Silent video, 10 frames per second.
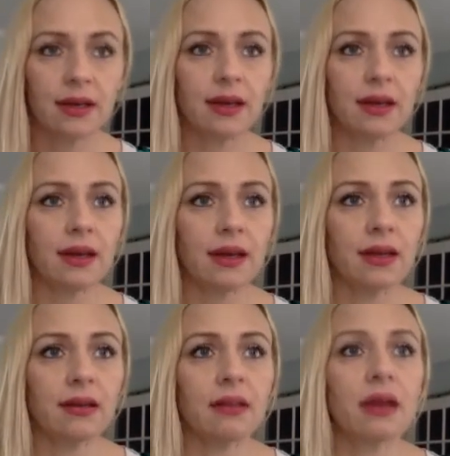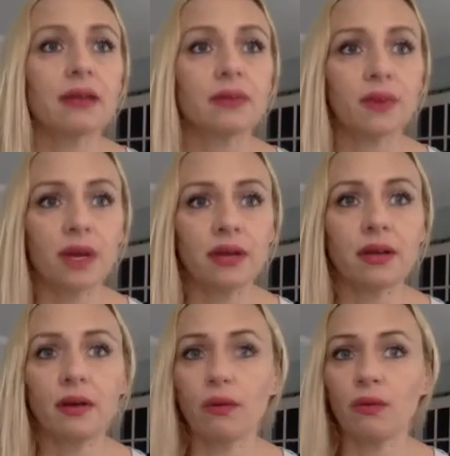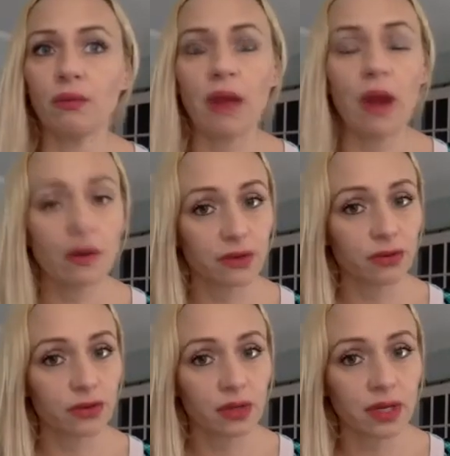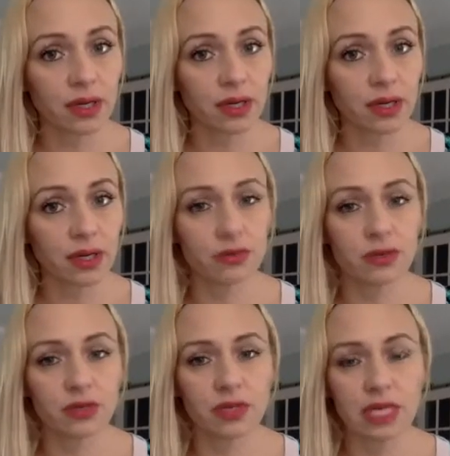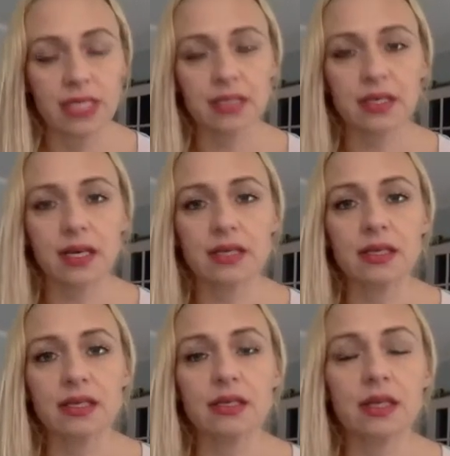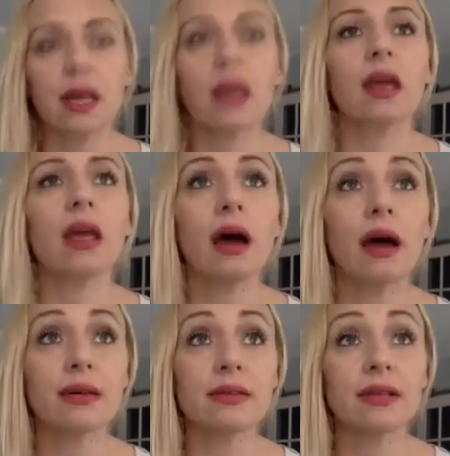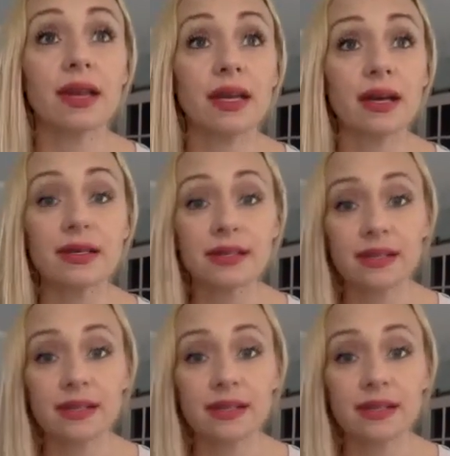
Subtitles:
and that's one powerful tool our abusers use against us is they isolate us,